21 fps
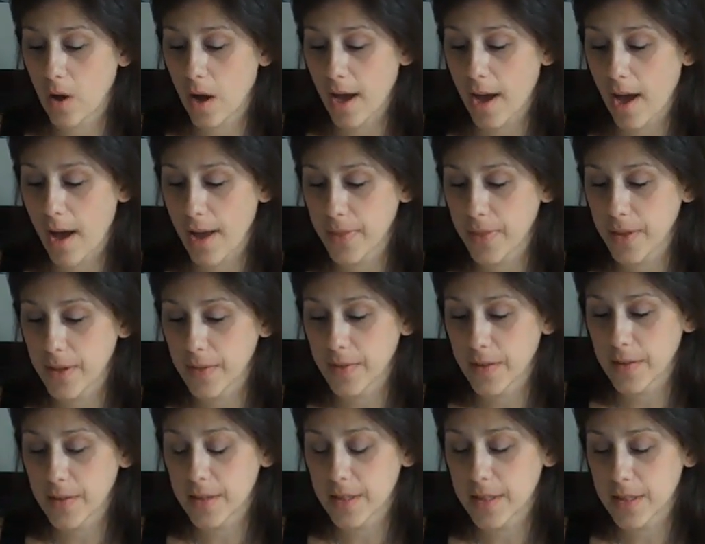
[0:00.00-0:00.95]
I
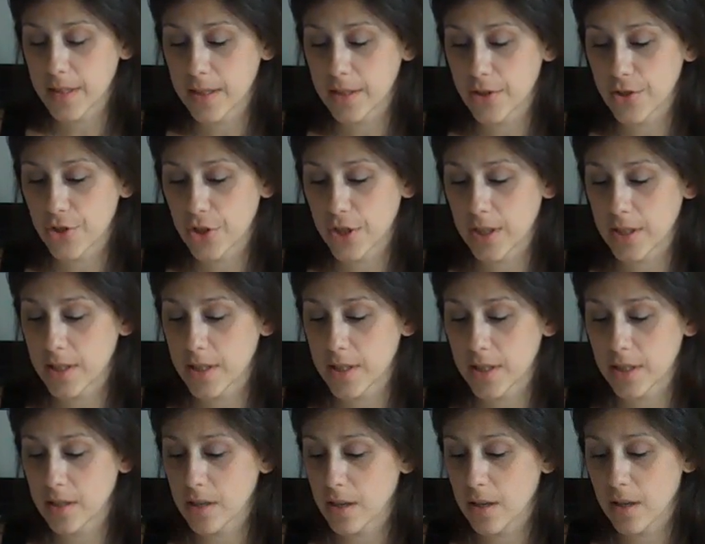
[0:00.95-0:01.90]
think that this is
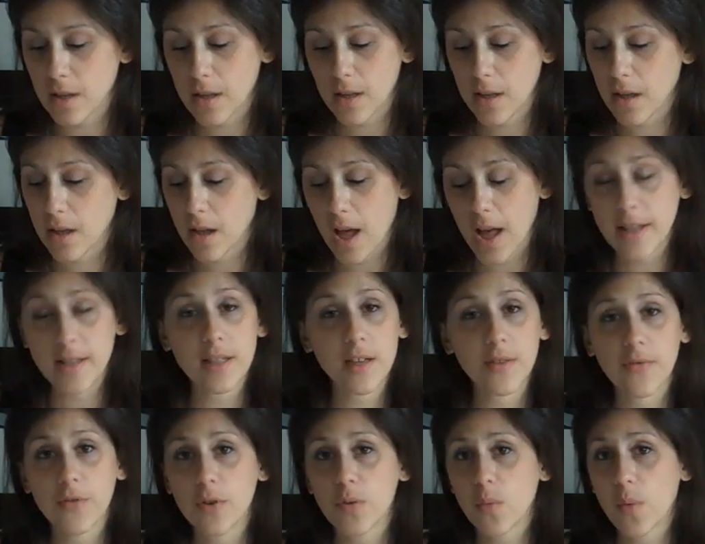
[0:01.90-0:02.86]
just a
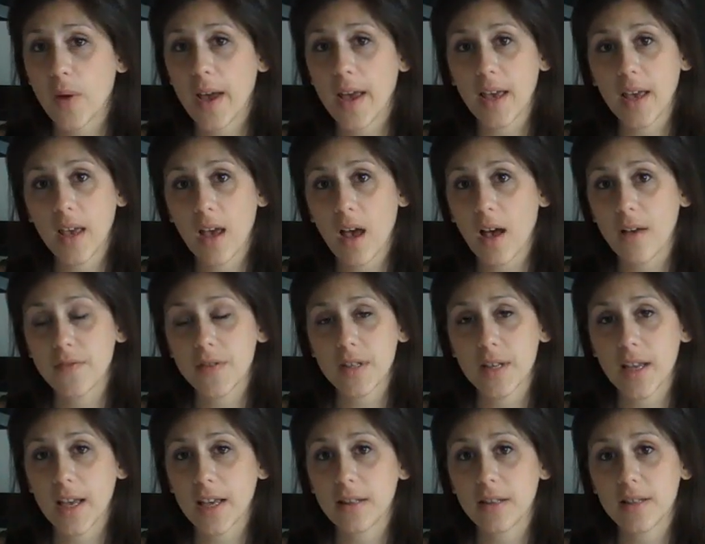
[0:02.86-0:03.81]
different way of
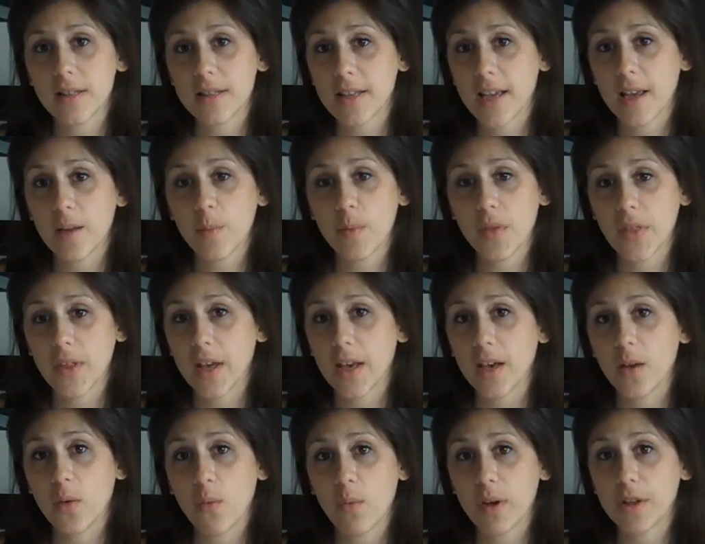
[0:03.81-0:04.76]
saying the same
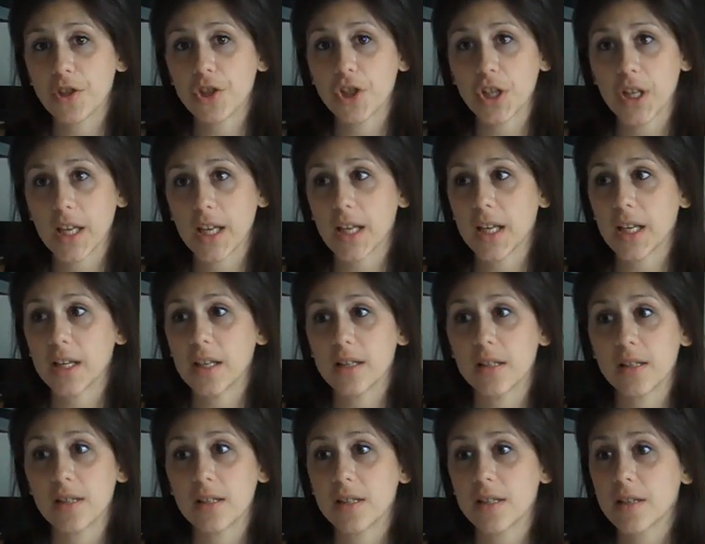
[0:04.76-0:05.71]
thing, which
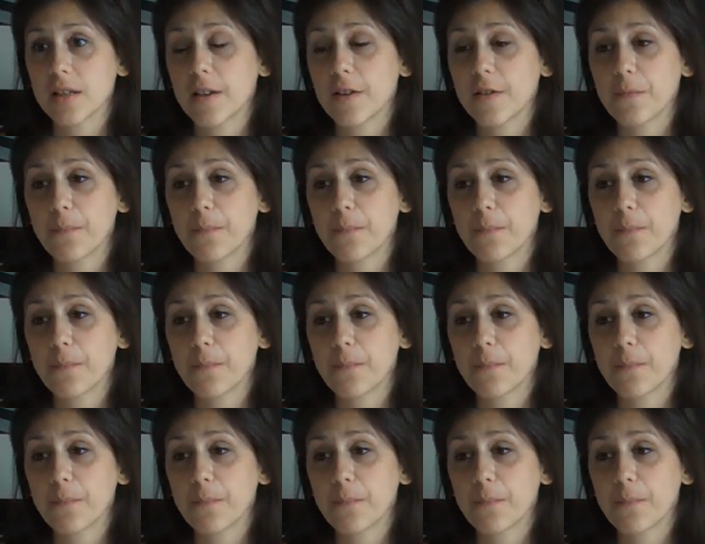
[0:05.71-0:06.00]
is,